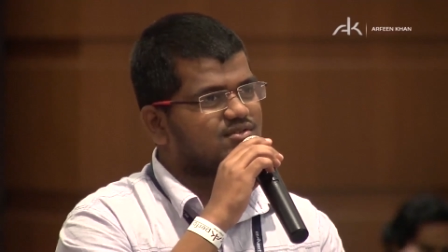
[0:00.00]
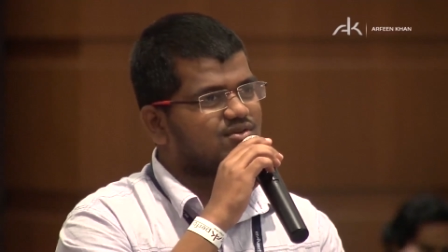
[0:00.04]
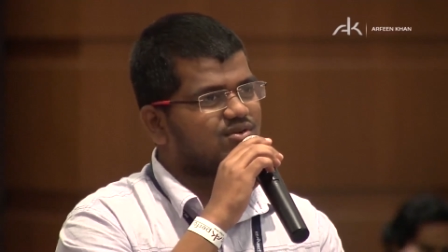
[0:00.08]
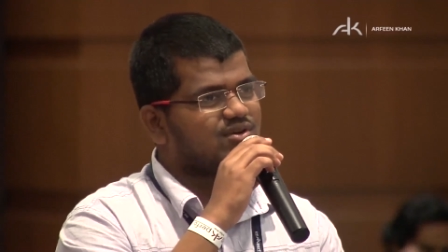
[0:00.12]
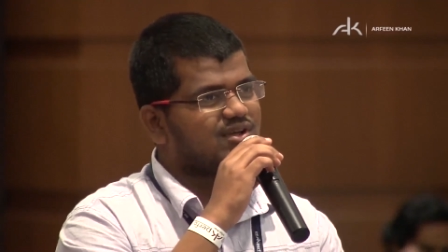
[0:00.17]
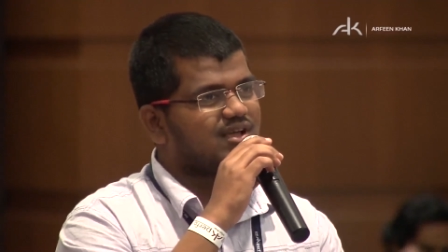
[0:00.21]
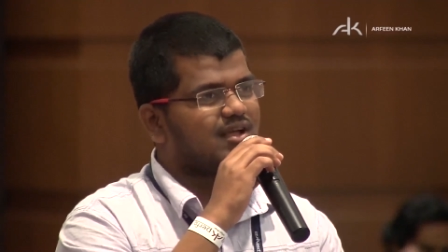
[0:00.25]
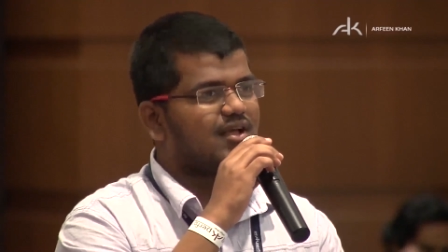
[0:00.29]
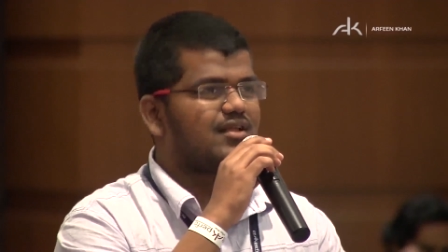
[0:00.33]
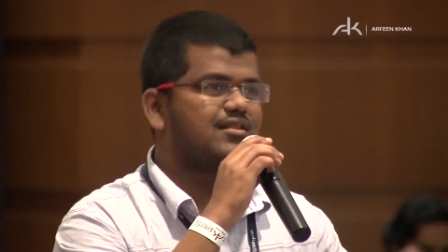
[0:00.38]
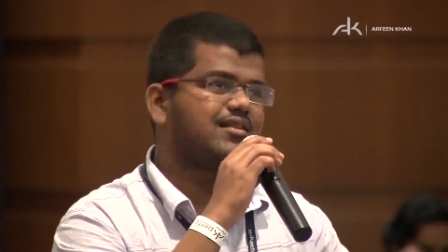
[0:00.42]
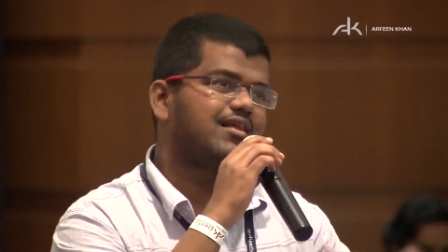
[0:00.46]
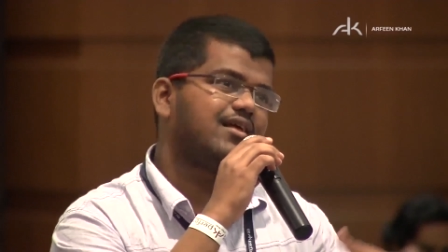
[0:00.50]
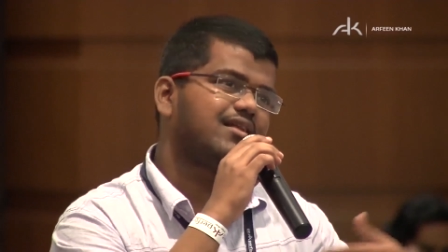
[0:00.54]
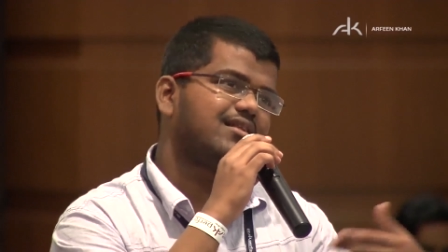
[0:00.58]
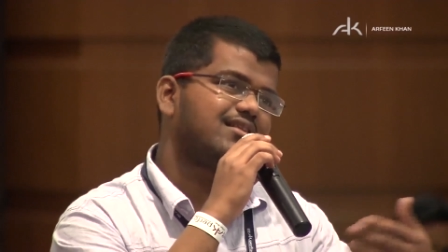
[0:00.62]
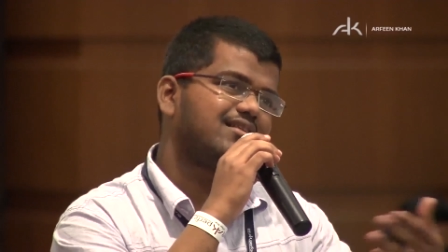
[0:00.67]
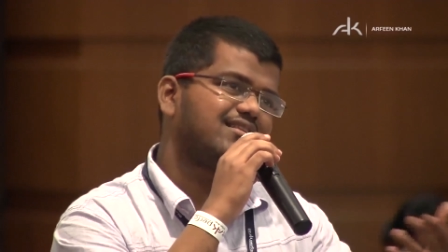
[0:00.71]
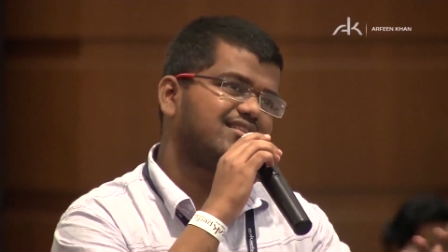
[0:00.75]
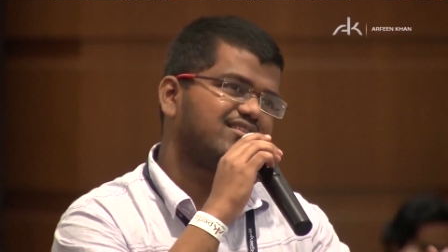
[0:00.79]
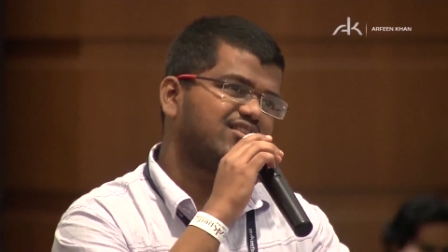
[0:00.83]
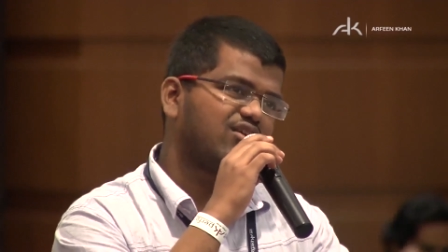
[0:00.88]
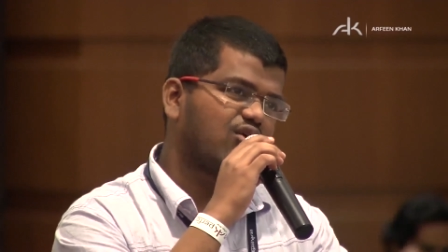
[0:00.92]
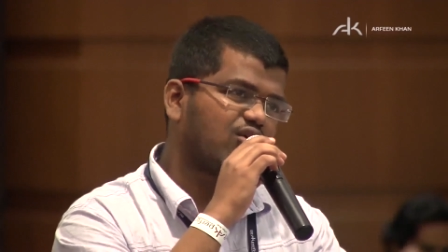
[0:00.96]
Okay, and
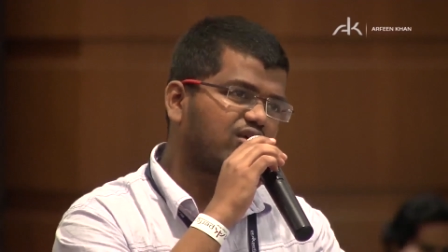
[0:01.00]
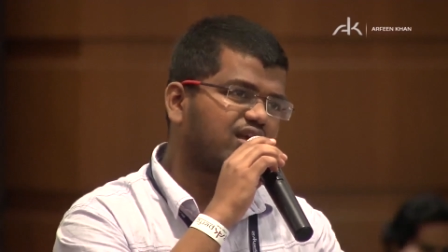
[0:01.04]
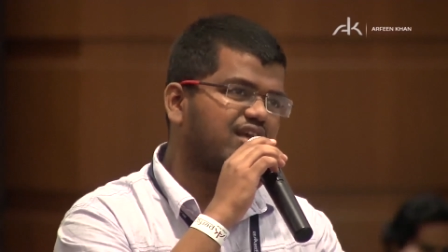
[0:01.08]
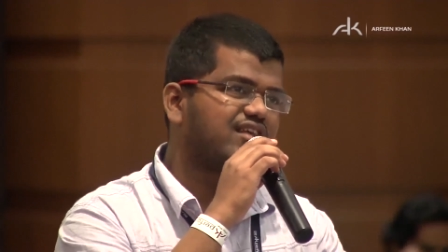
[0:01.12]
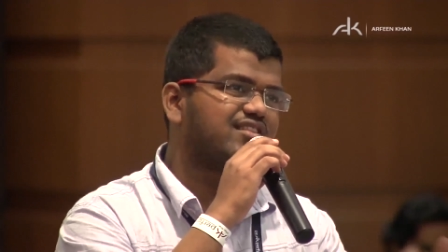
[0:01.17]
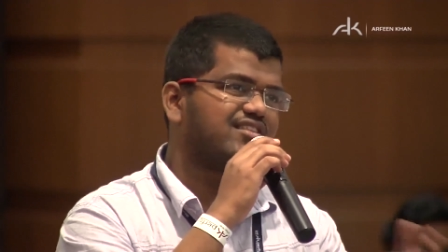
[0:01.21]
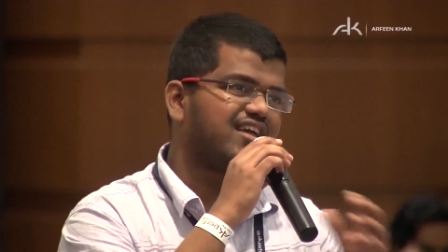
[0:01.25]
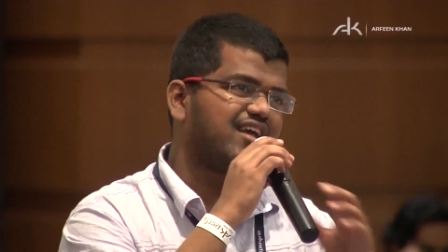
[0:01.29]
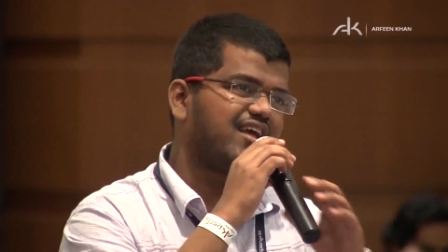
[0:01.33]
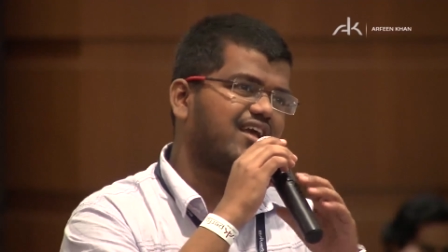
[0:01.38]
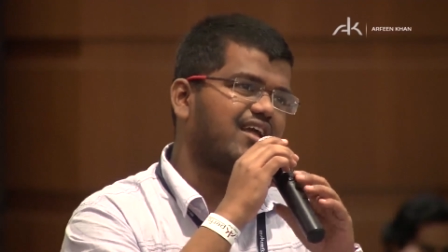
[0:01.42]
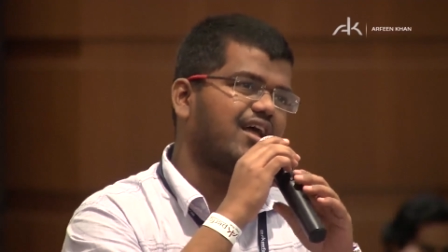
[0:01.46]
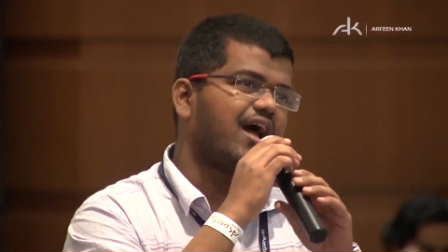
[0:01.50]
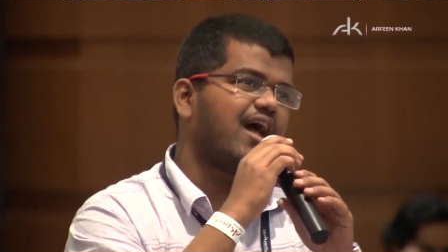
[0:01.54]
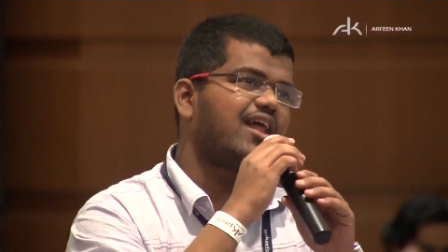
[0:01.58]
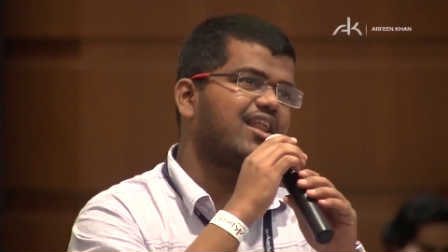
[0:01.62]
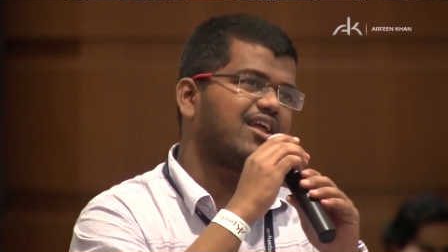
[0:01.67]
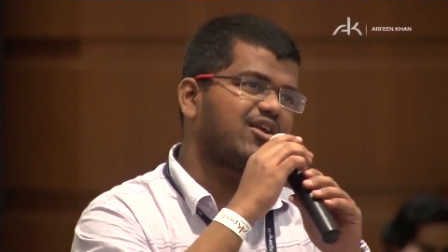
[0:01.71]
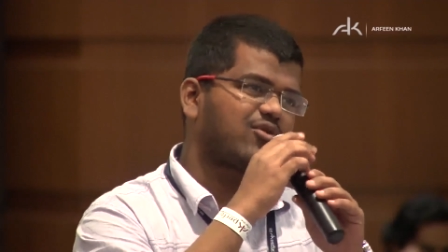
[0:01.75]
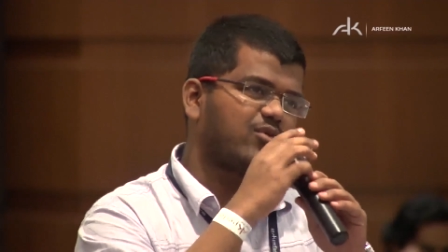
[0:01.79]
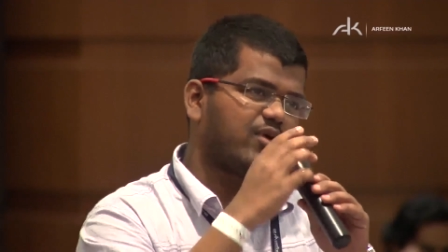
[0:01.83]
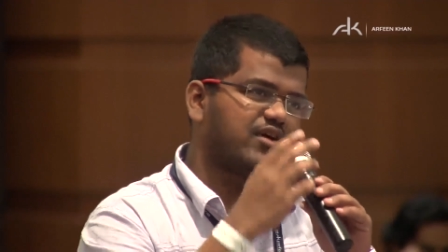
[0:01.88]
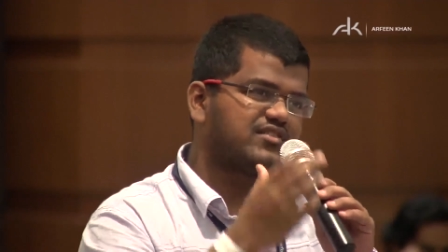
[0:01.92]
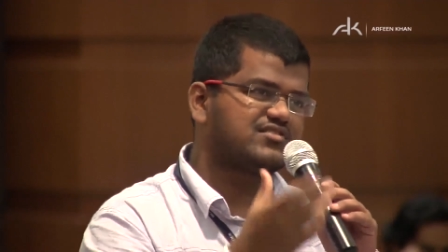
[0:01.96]
then I
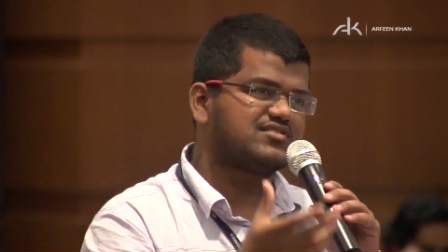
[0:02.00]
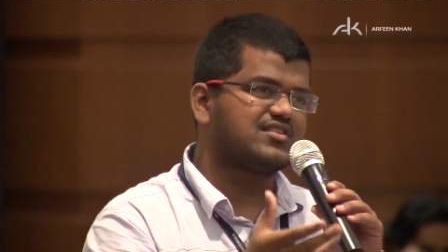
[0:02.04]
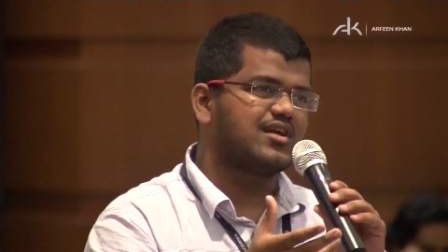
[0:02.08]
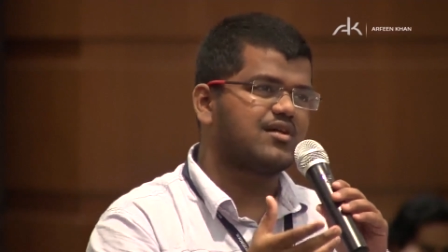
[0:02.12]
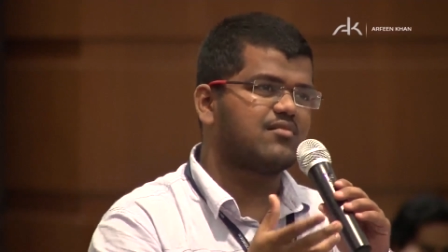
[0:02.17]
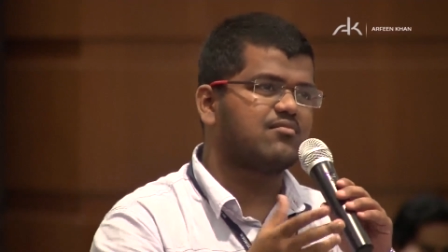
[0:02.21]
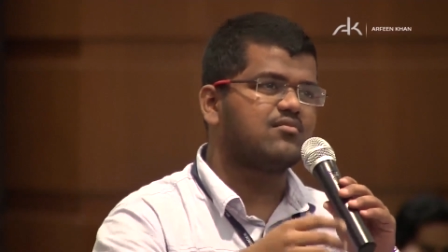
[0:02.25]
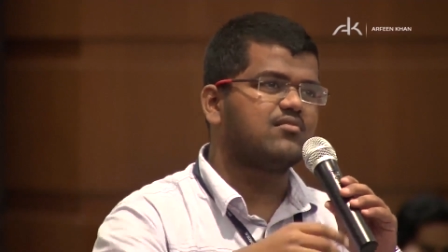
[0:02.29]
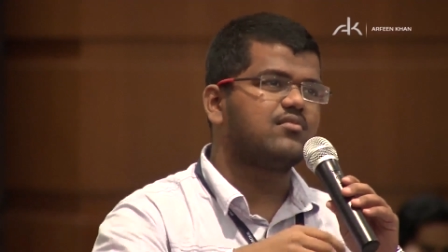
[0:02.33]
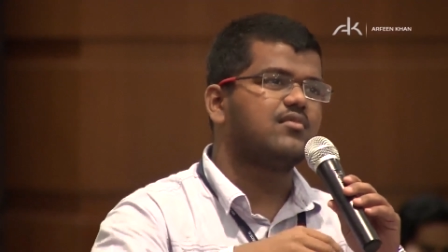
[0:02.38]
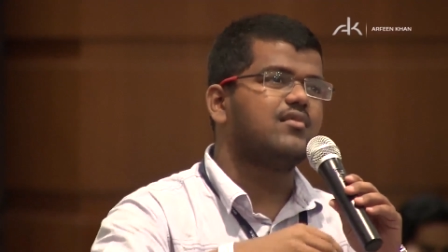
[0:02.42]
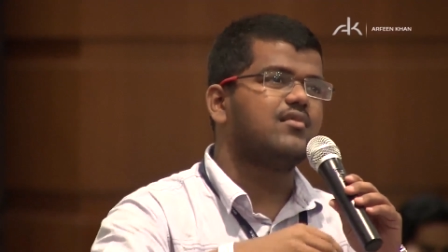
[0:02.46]
request them,